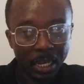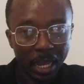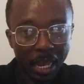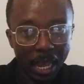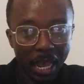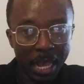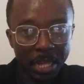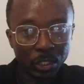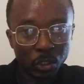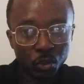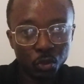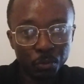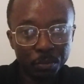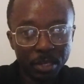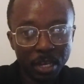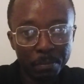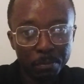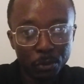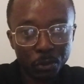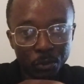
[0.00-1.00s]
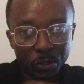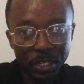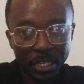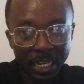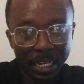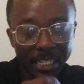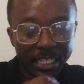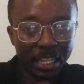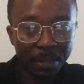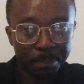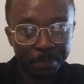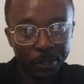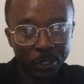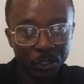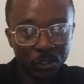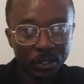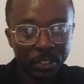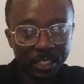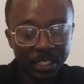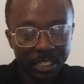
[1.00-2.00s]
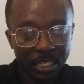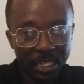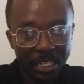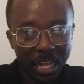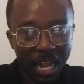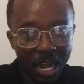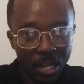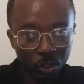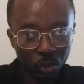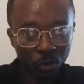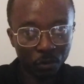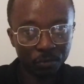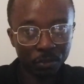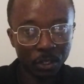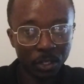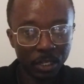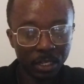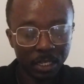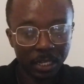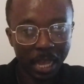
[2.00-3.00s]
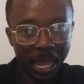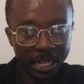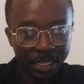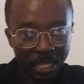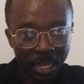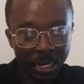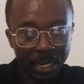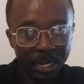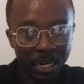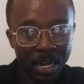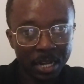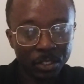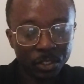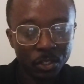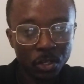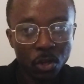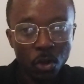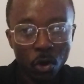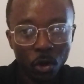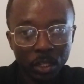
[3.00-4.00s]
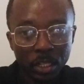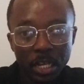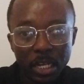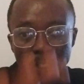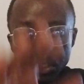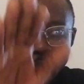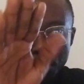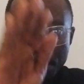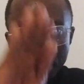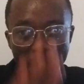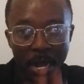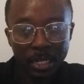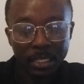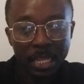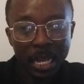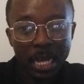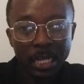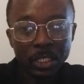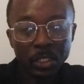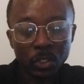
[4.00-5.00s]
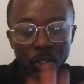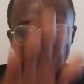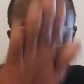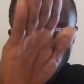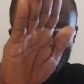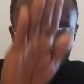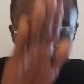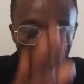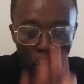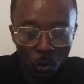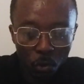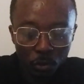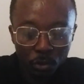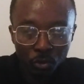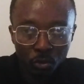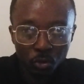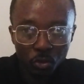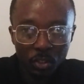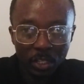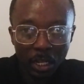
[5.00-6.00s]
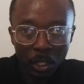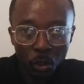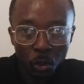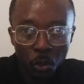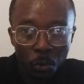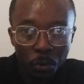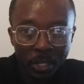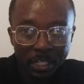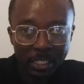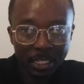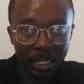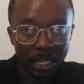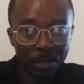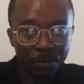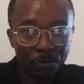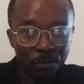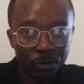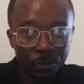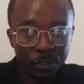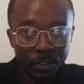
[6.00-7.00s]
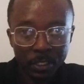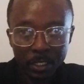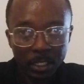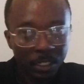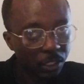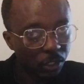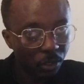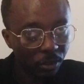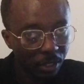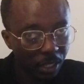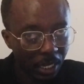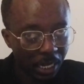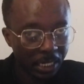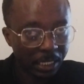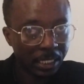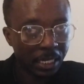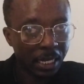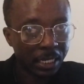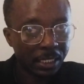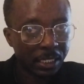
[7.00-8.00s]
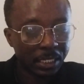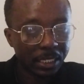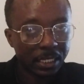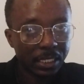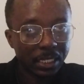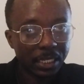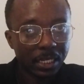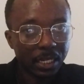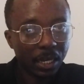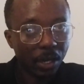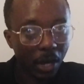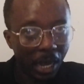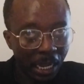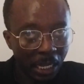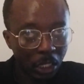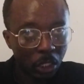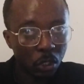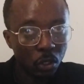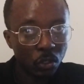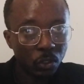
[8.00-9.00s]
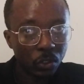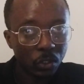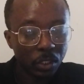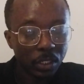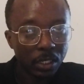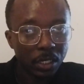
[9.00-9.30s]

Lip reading: And to be able to get the precious thing out of the underground, unless you bow down, you go to the lowest level. Not like that alone.